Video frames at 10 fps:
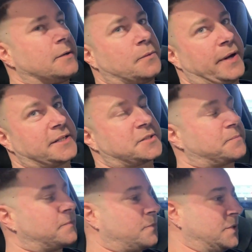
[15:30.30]
which
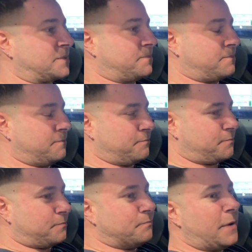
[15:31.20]
was
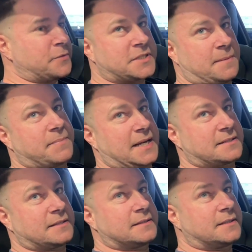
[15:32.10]
most
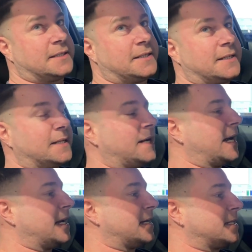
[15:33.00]
unpleasant.
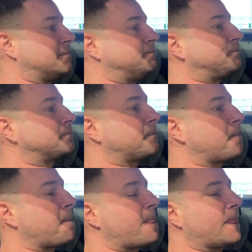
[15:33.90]
And
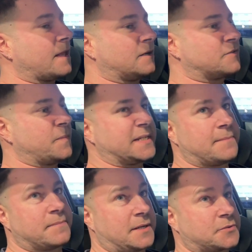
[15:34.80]
obviously we
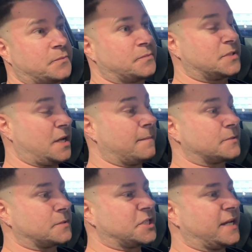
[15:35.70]
done plugs and
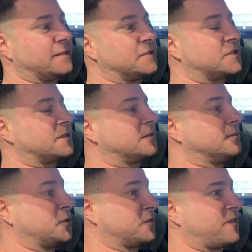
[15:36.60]
turbos were changed,
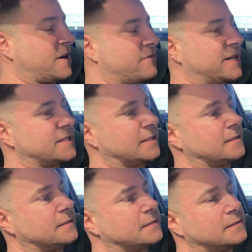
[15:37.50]
which was very
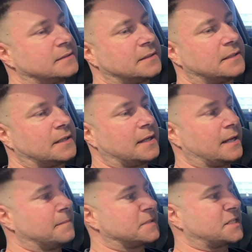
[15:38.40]
recent.
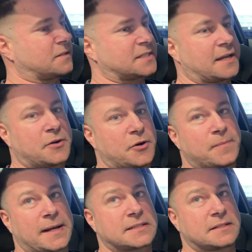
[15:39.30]
Stuck a set of coil
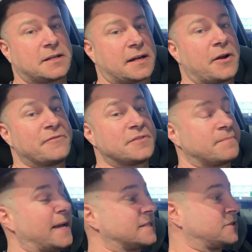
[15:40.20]
packs in and kind of hope for the
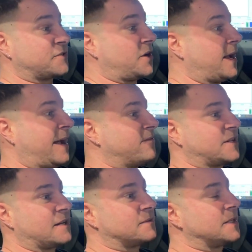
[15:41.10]
best. And obviously I haven't
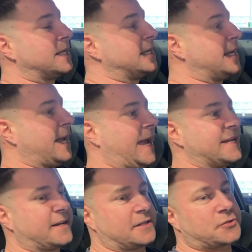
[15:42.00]
done
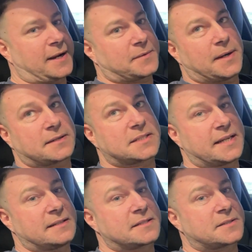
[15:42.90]
any kind of track work
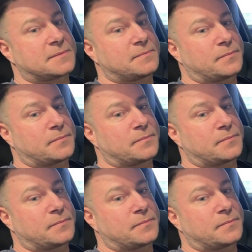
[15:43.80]
since,